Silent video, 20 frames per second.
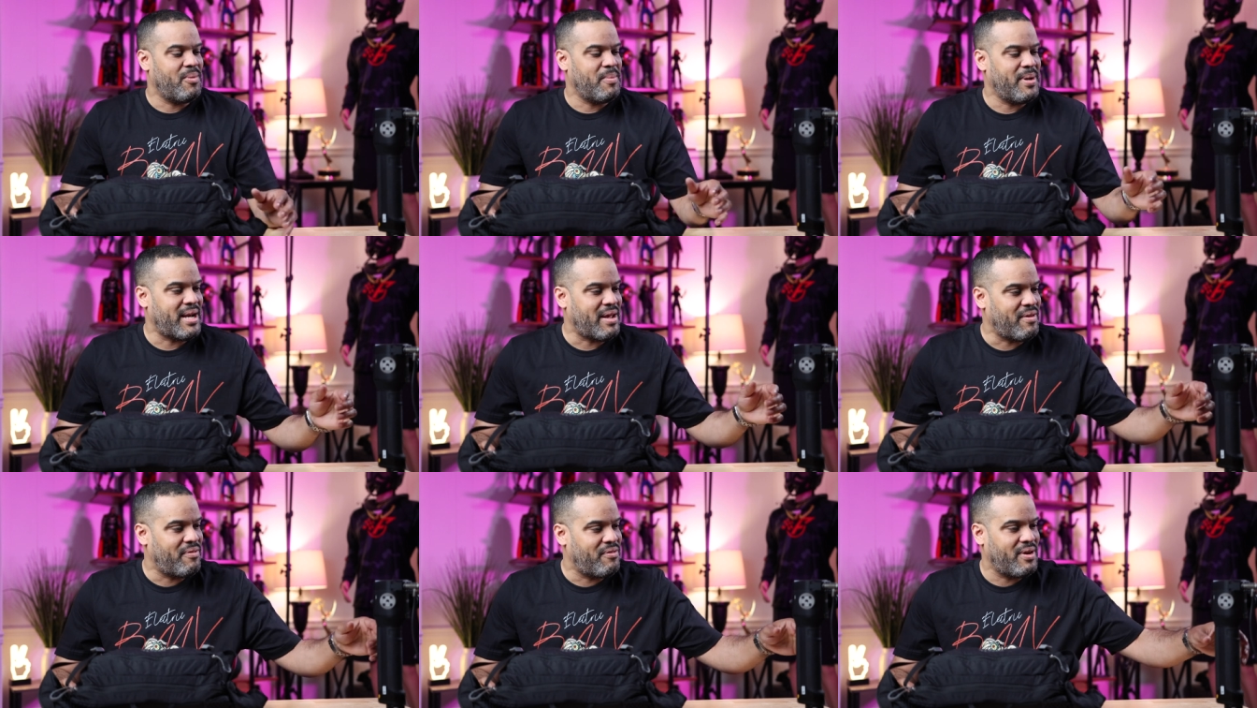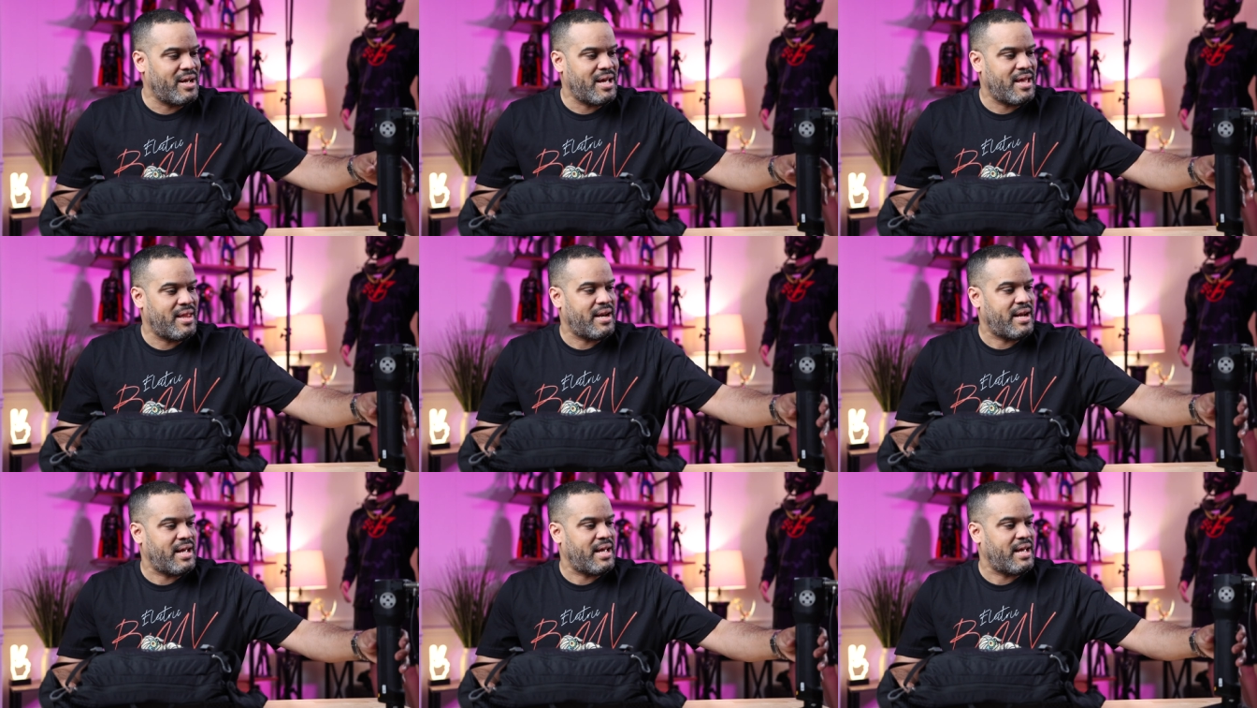oh man, I
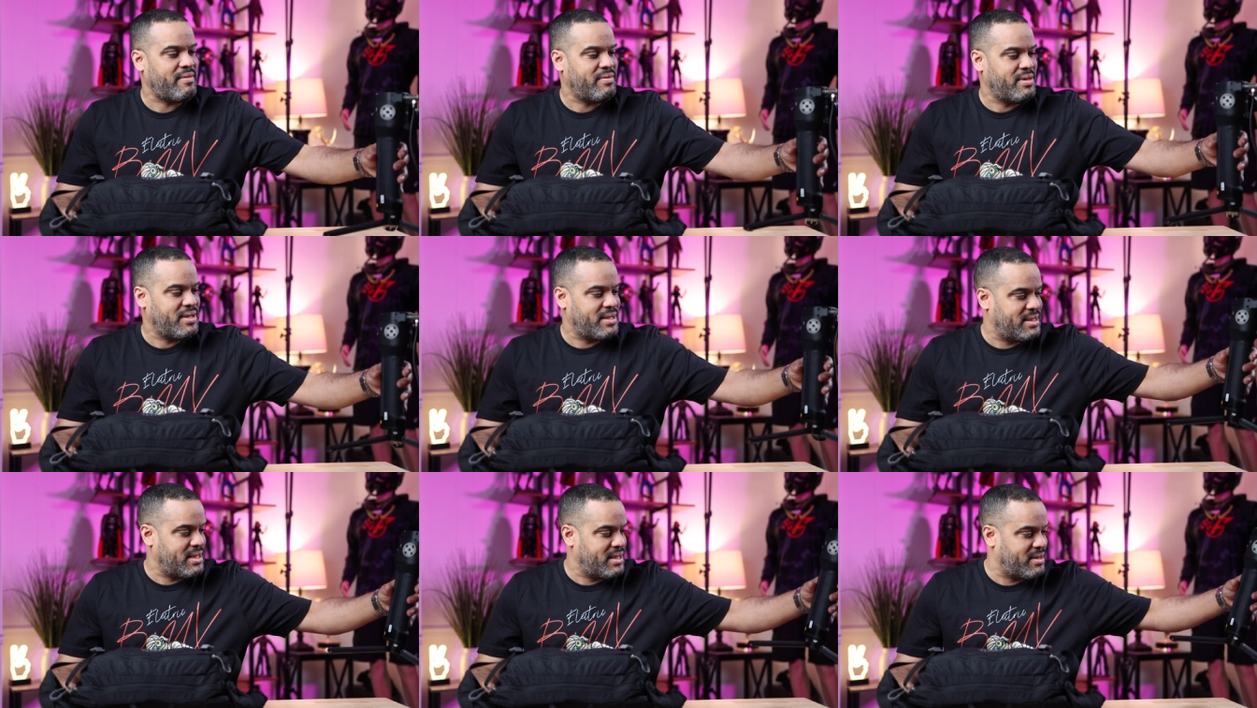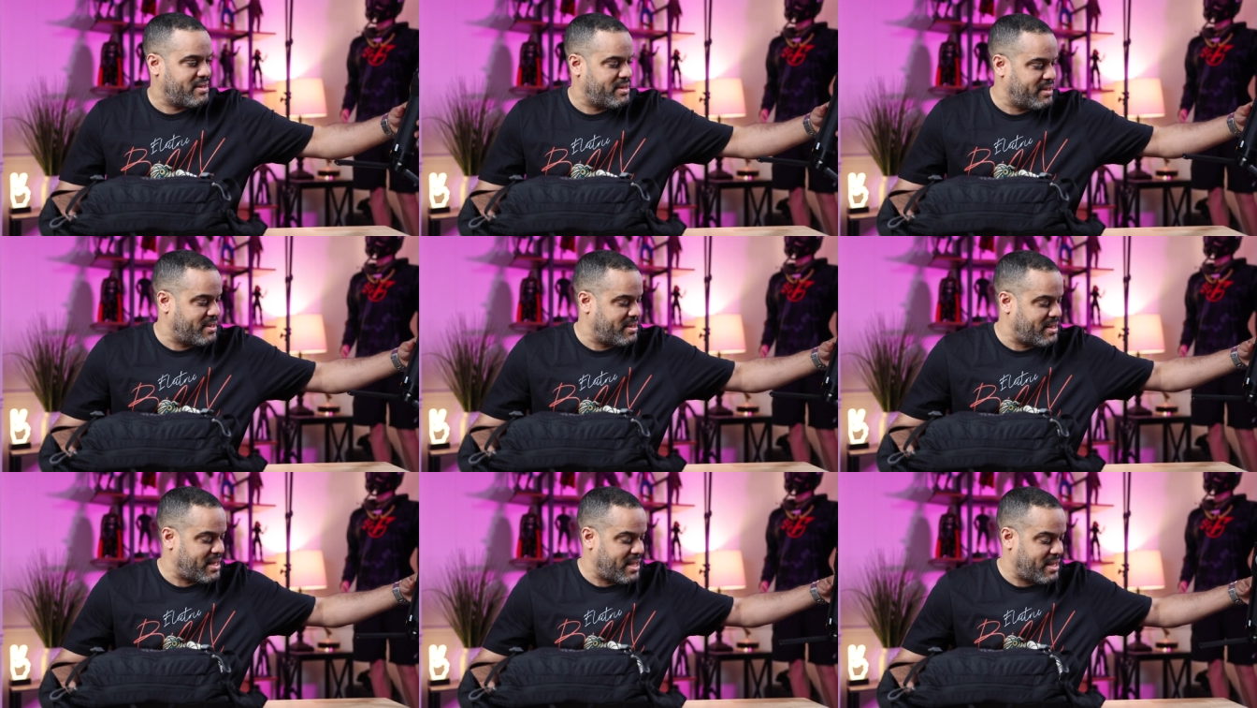forgot that I have this thing on
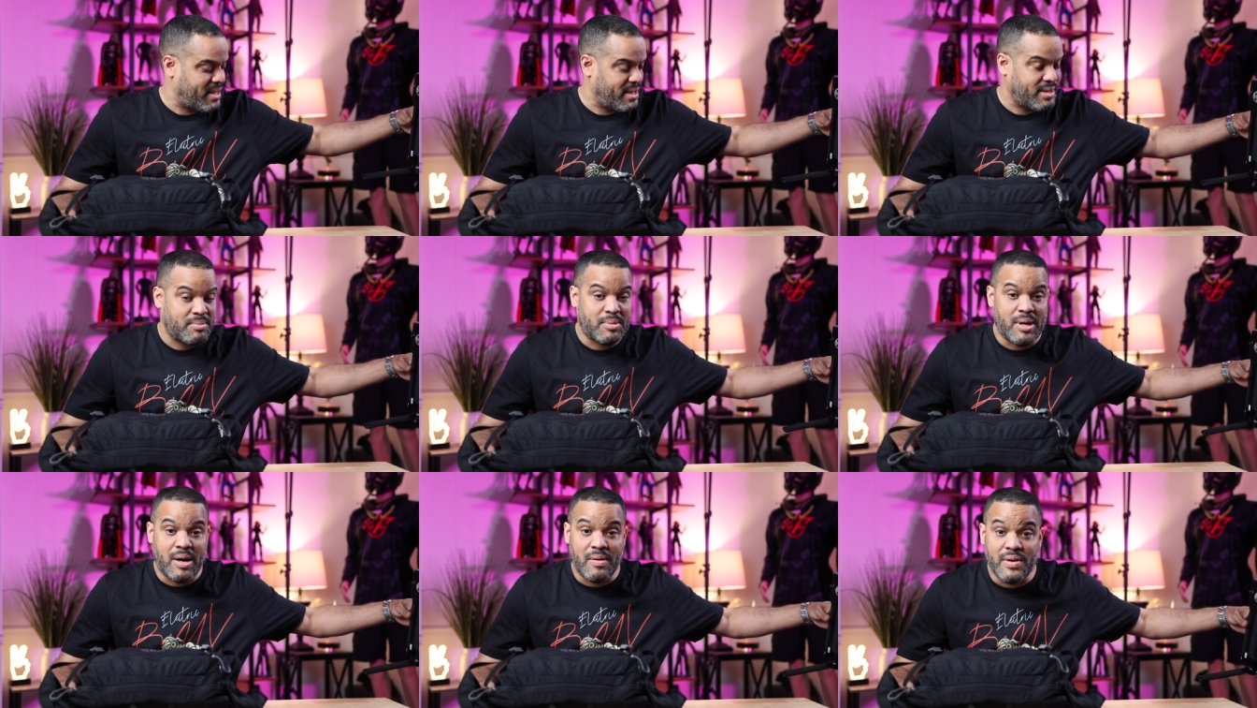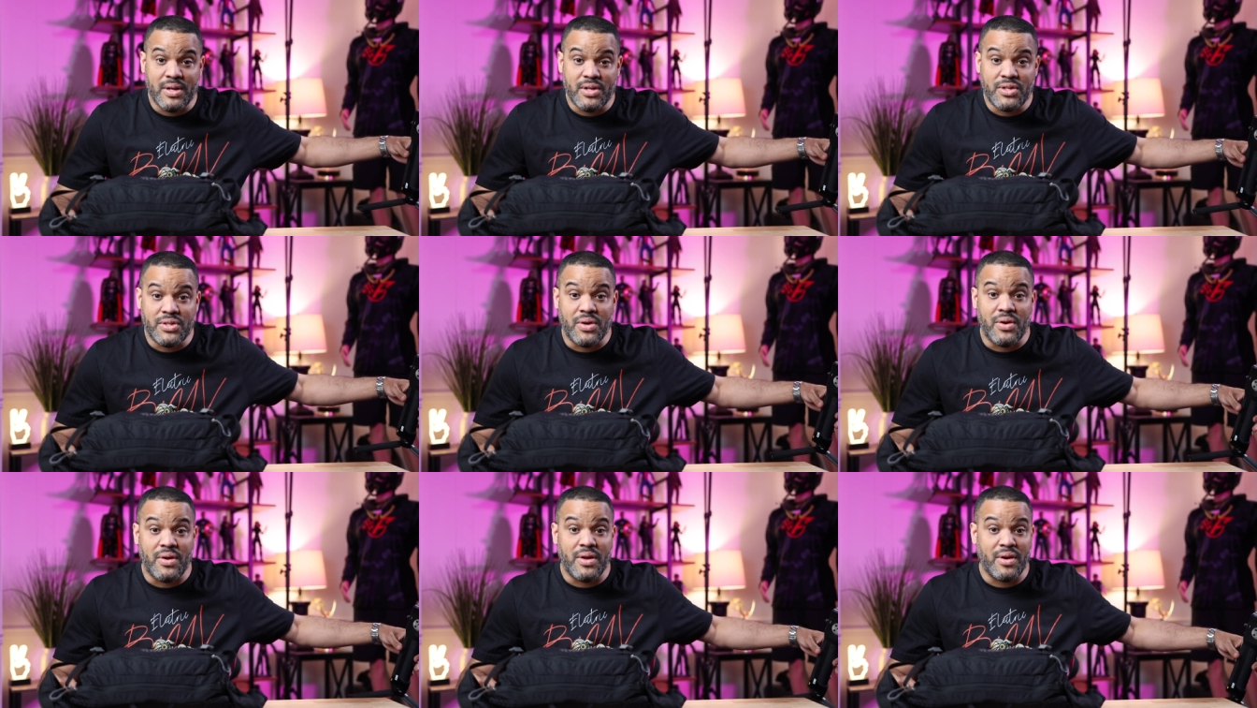the side. It's probably
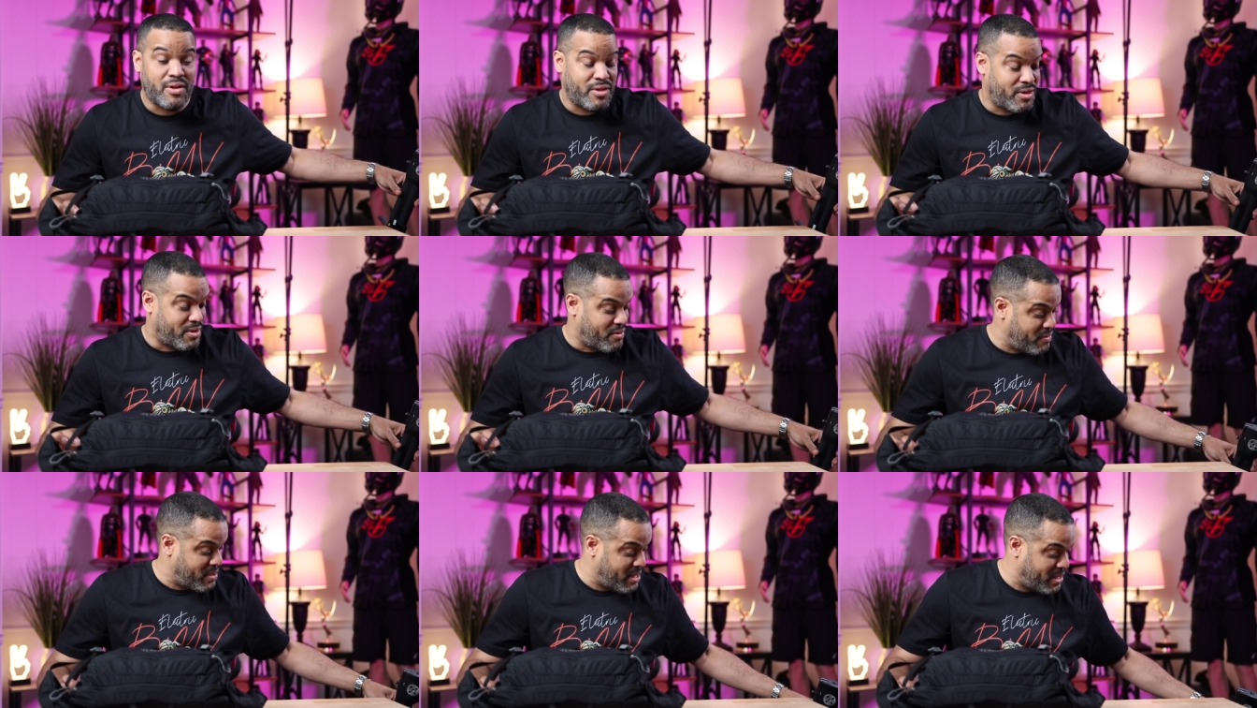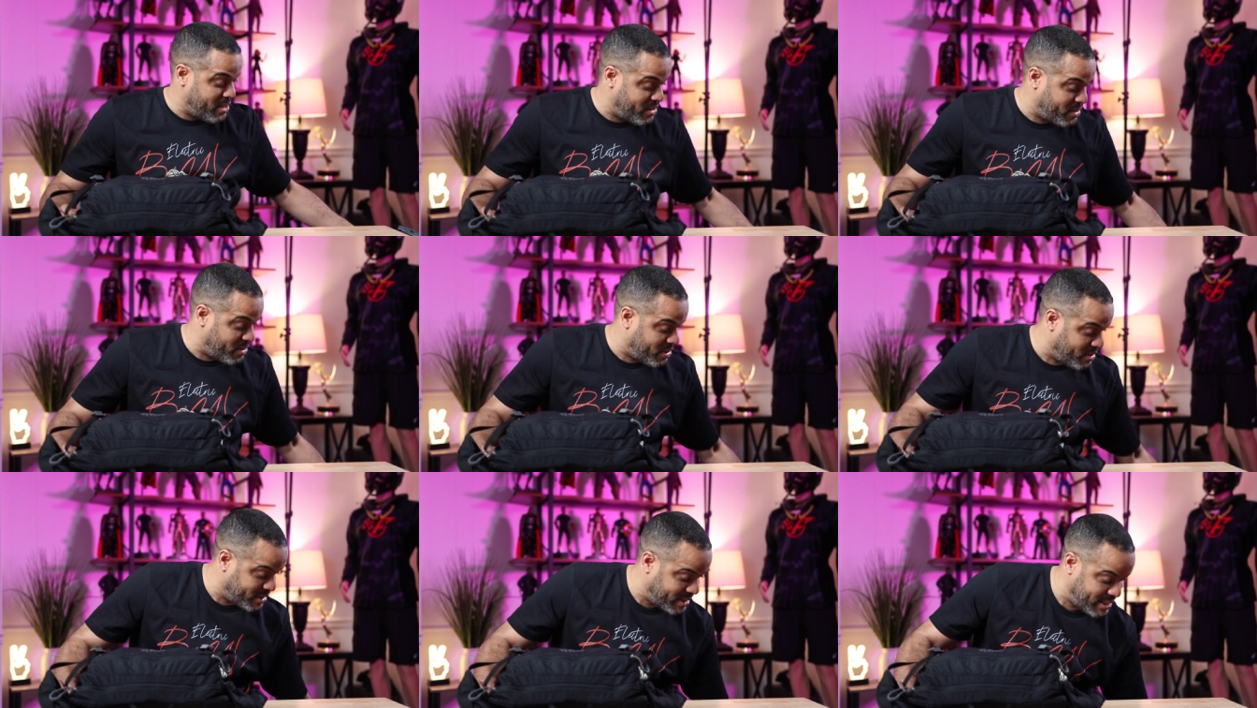showing on the video
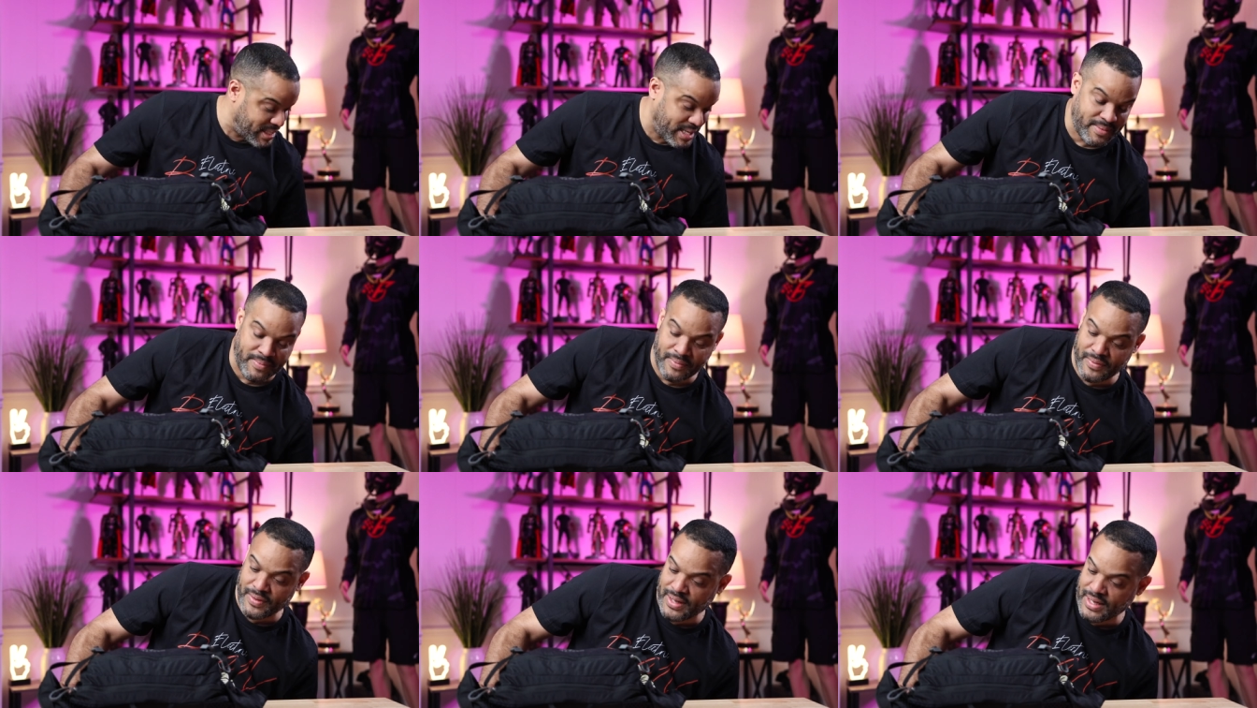the whole time.